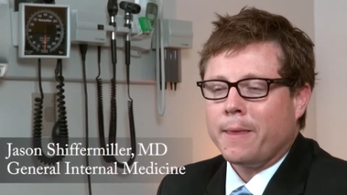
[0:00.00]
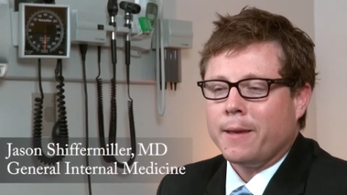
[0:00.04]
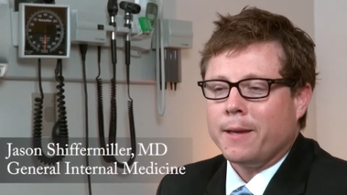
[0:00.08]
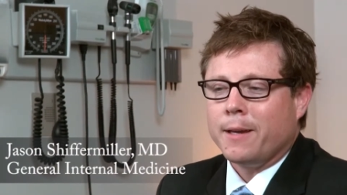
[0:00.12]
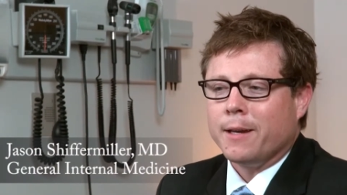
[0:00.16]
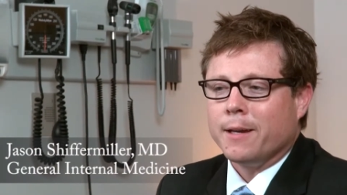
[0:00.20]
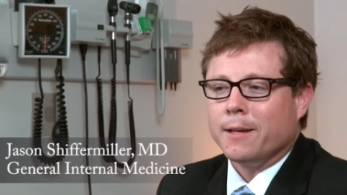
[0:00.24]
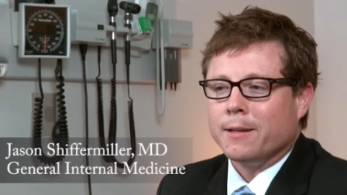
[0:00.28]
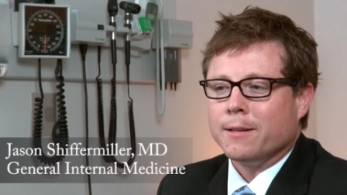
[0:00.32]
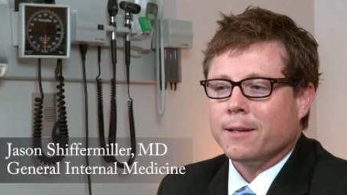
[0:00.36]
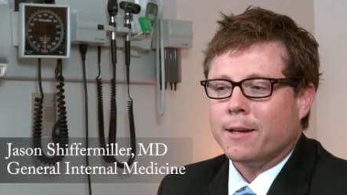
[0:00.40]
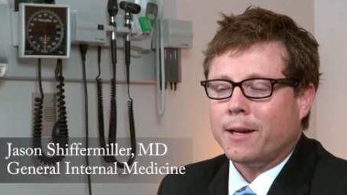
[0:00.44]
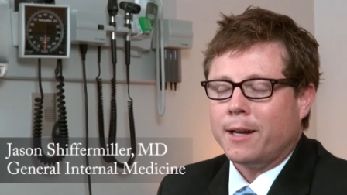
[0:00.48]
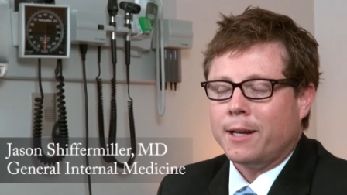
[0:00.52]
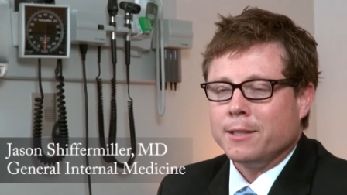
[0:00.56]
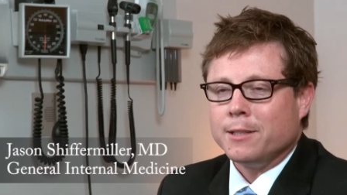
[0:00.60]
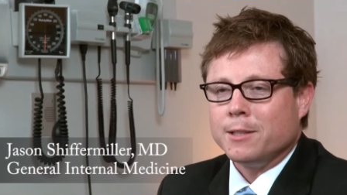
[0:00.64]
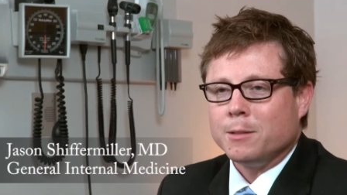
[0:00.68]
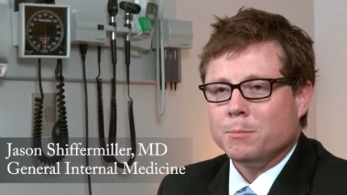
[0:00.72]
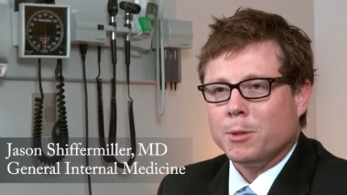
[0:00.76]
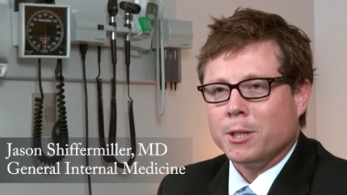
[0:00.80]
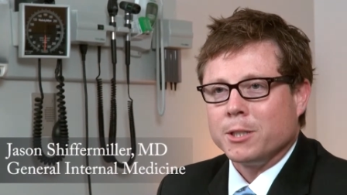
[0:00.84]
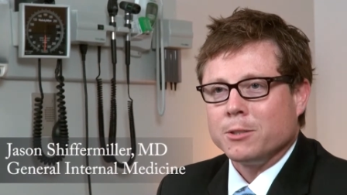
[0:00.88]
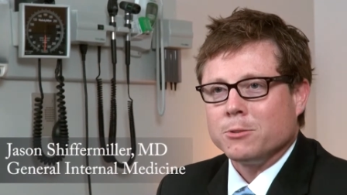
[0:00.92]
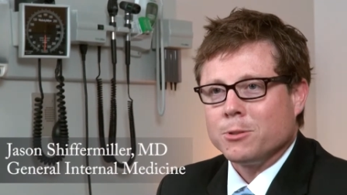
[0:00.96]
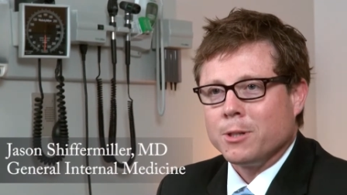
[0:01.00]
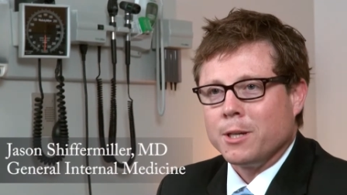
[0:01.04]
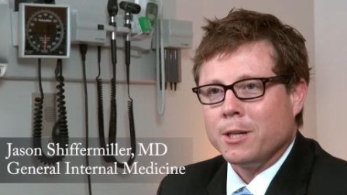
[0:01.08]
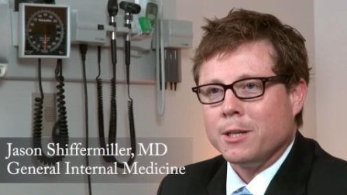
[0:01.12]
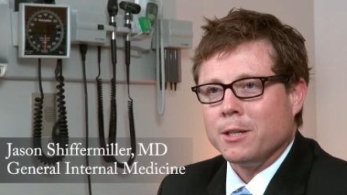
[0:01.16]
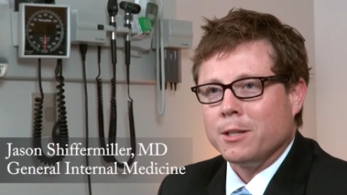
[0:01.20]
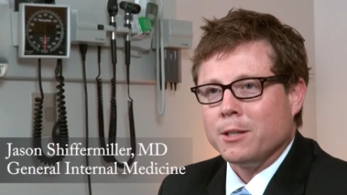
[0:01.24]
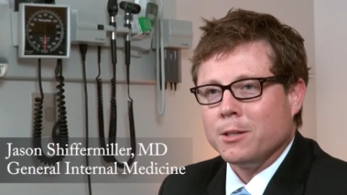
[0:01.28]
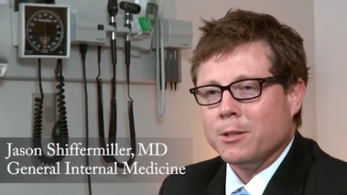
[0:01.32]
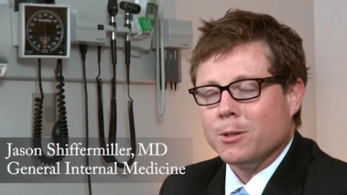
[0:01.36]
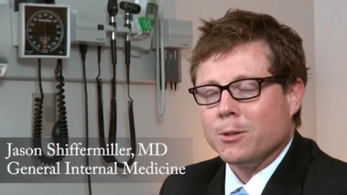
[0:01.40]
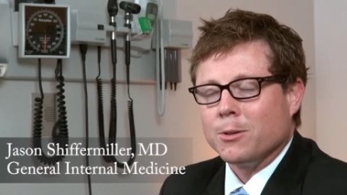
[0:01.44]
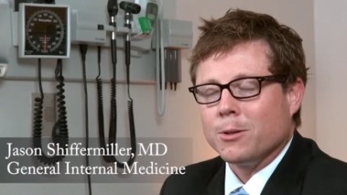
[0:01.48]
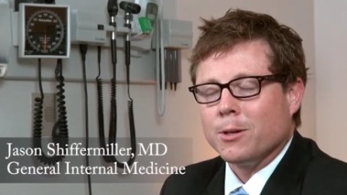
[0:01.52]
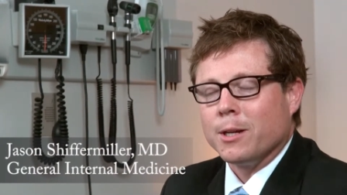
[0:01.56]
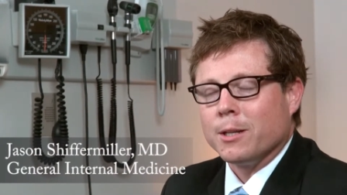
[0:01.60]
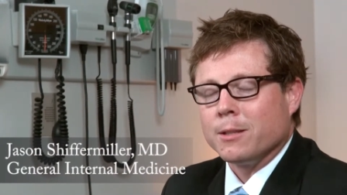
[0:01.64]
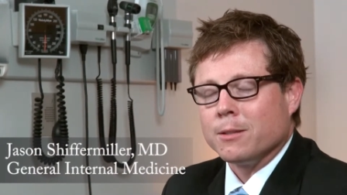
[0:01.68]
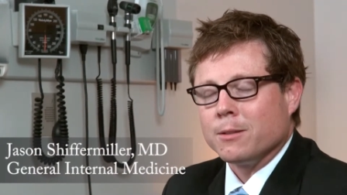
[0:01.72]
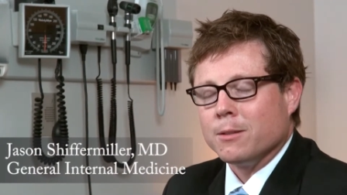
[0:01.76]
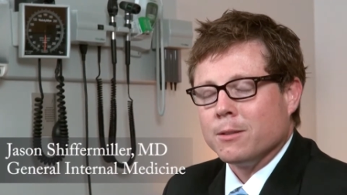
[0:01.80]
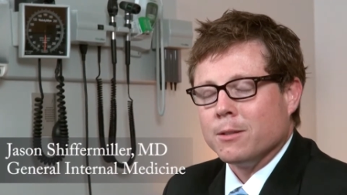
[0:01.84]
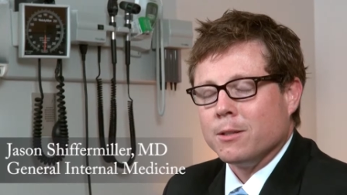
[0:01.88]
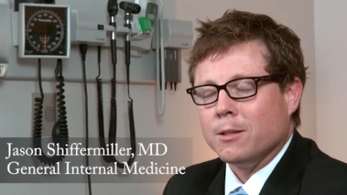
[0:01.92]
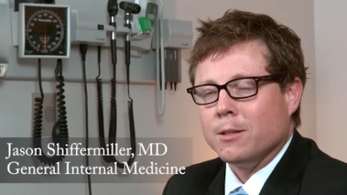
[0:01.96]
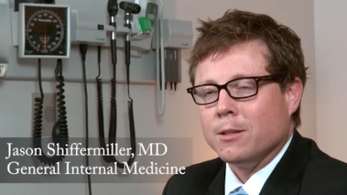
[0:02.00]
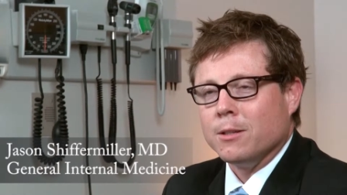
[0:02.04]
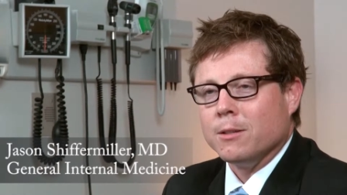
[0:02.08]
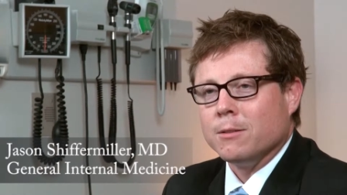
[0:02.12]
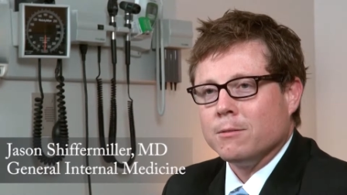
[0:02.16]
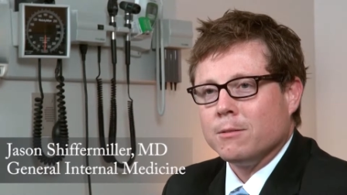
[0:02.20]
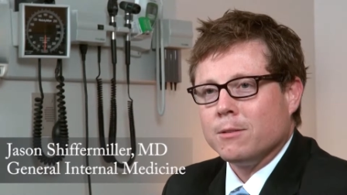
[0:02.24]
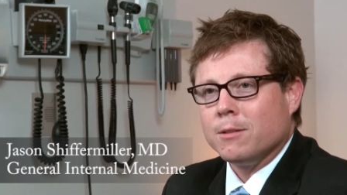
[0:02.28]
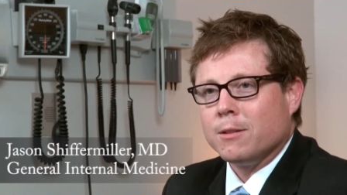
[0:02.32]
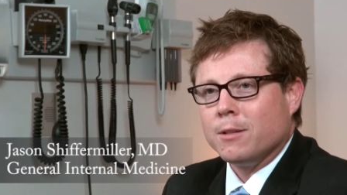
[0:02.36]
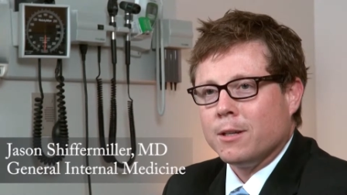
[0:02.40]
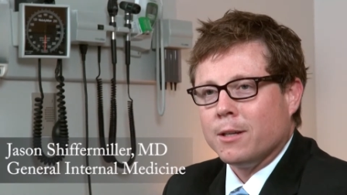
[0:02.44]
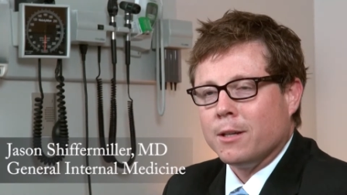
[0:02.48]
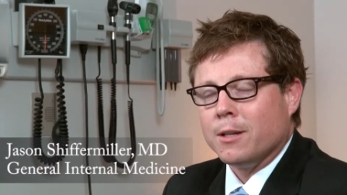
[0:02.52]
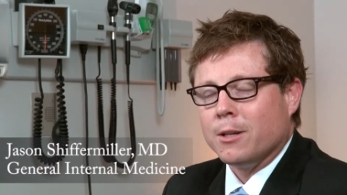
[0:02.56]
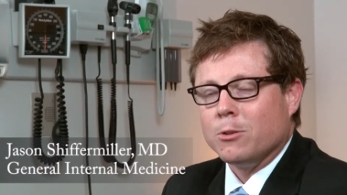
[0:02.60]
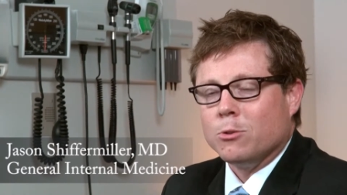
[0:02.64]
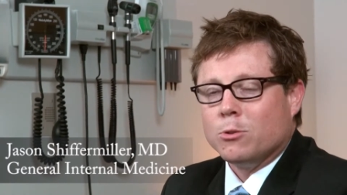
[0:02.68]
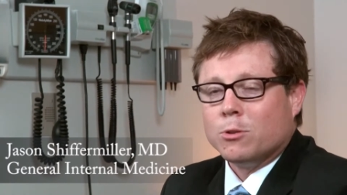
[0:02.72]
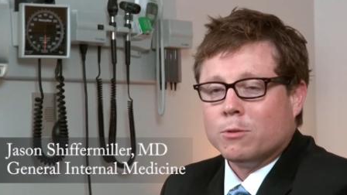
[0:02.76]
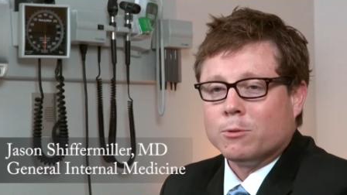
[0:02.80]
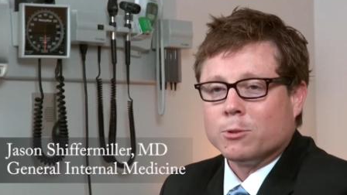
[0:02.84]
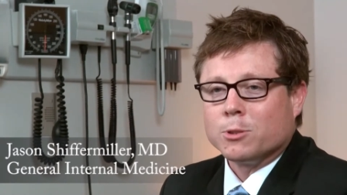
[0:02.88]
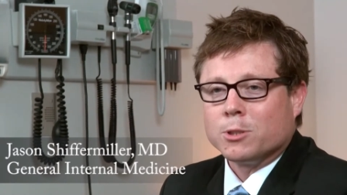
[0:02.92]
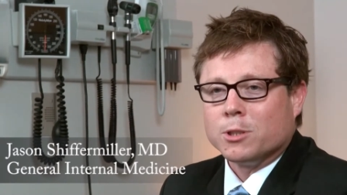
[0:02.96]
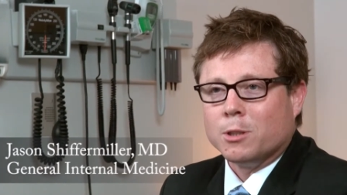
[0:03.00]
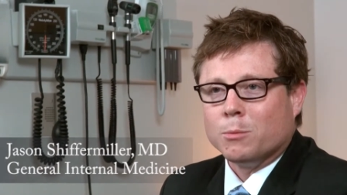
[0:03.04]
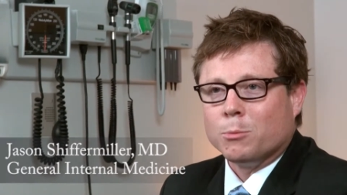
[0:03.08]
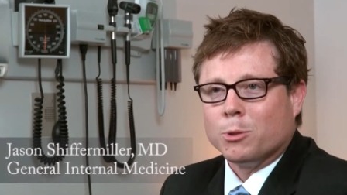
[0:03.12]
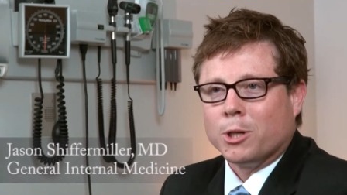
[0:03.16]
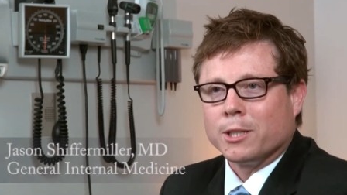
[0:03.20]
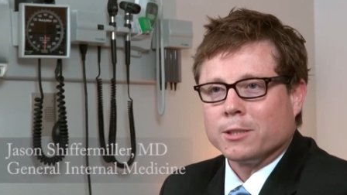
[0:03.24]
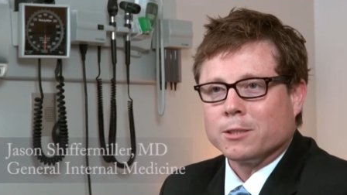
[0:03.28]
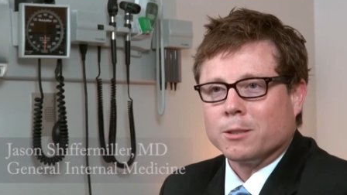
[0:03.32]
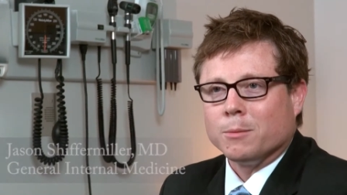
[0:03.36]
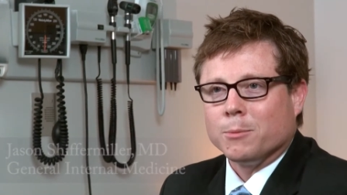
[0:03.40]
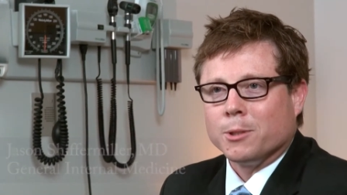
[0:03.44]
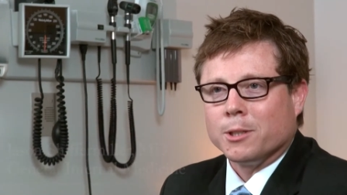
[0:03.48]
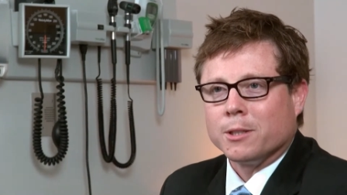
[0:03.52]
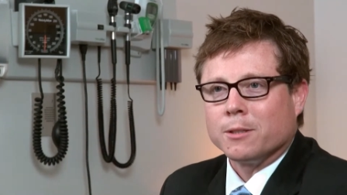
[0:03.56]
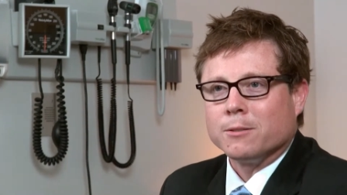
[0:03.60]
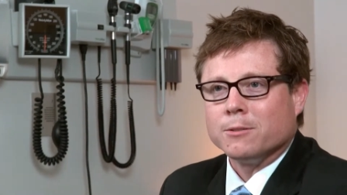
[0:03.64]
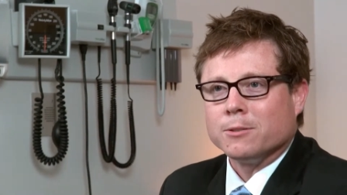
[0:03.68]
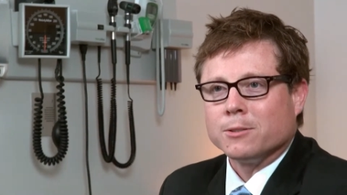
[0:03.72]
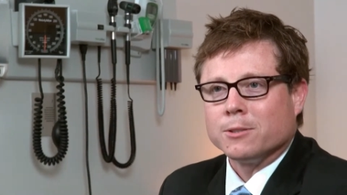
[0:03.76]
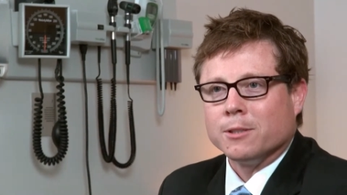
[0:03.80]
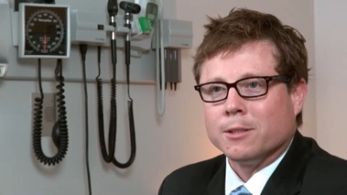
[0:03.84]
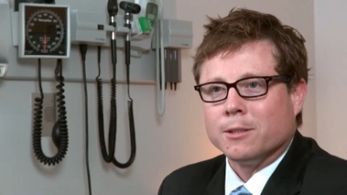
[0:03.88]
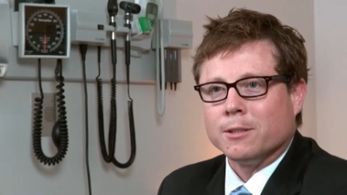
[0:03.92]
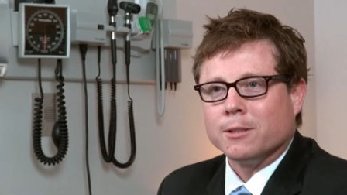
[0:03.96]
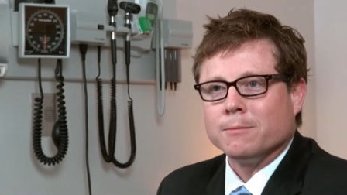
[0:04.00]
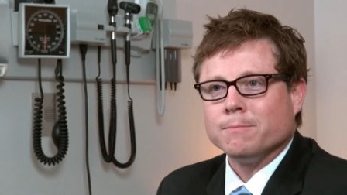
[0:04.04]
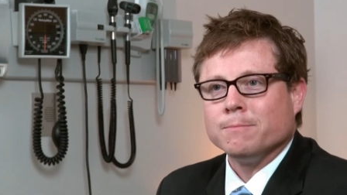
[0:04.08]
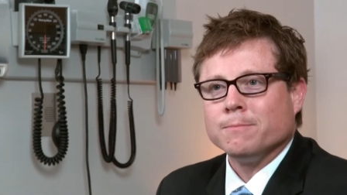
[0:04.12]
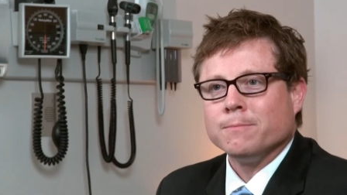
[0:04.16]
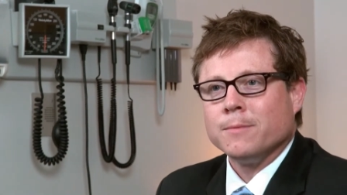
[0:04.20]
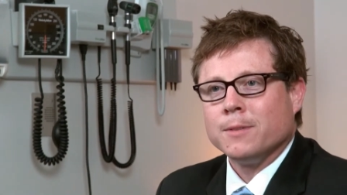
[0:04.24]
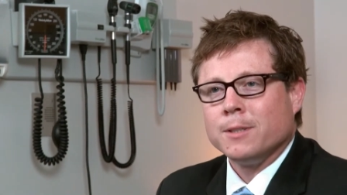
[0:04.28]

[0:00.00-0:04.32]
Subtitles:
and I did my training here at the University of Nebraska Medical Center.